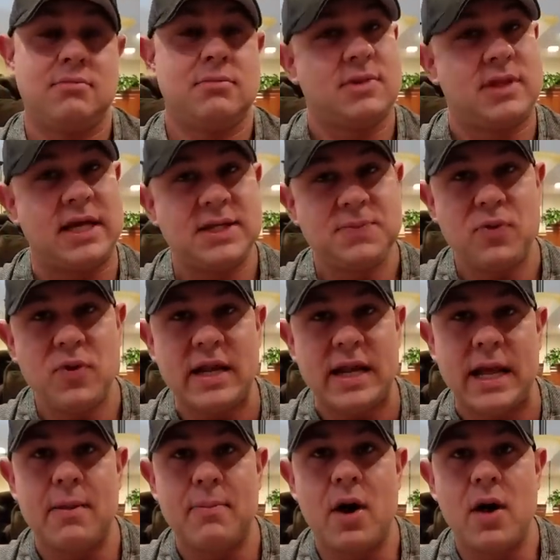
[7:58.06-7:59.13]
that's pretty
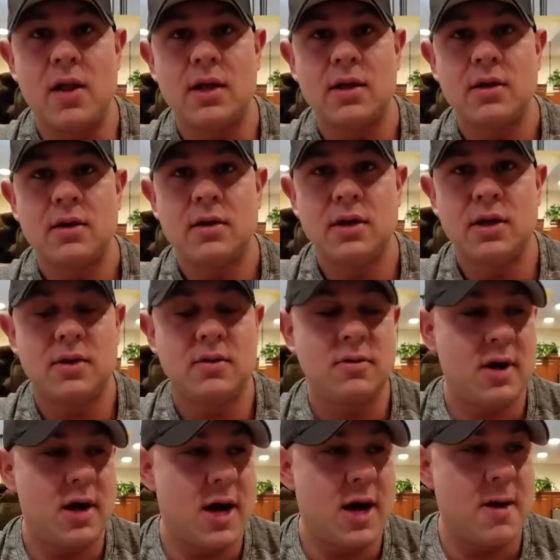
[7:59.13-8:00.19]
anabolic, you know,
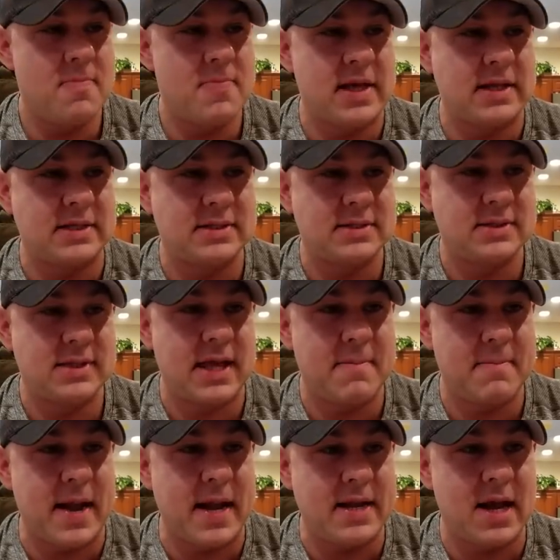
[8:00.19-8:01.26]
um, that's, that
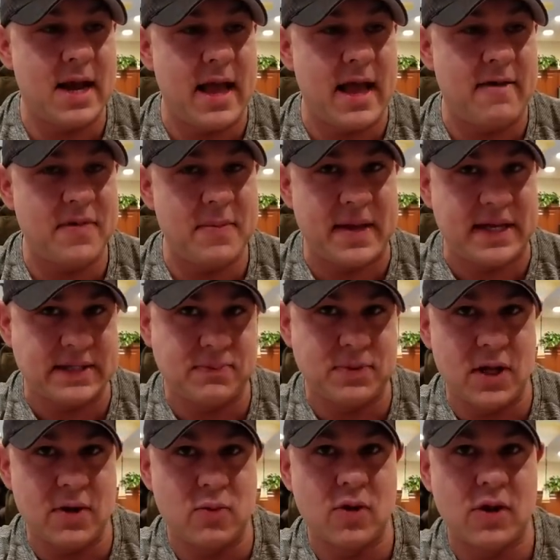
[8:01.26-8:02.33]
might not have the best
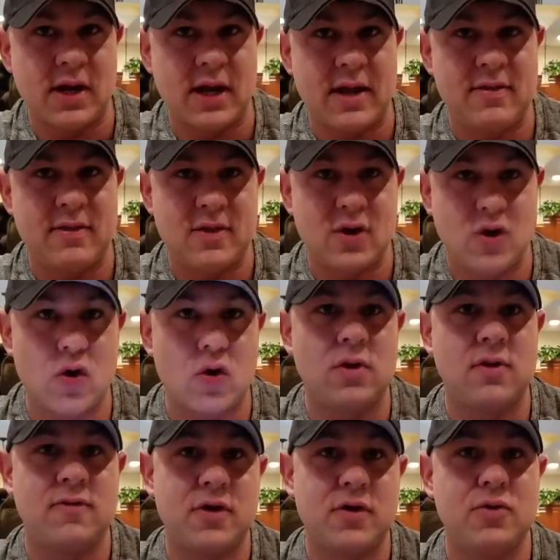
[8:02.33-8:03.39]
blood work. And the goal
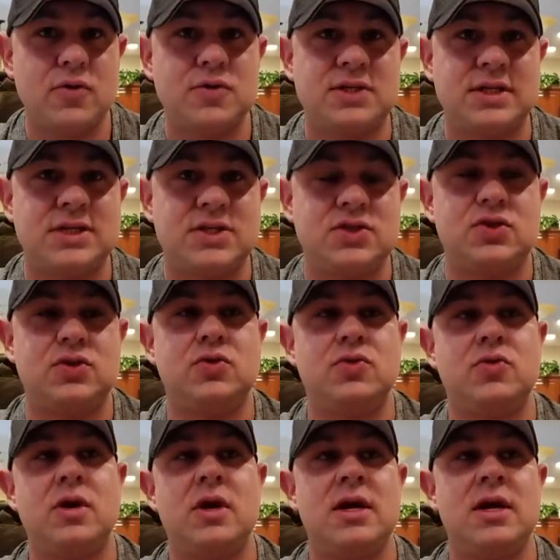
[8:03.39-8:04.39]
of a cruise is to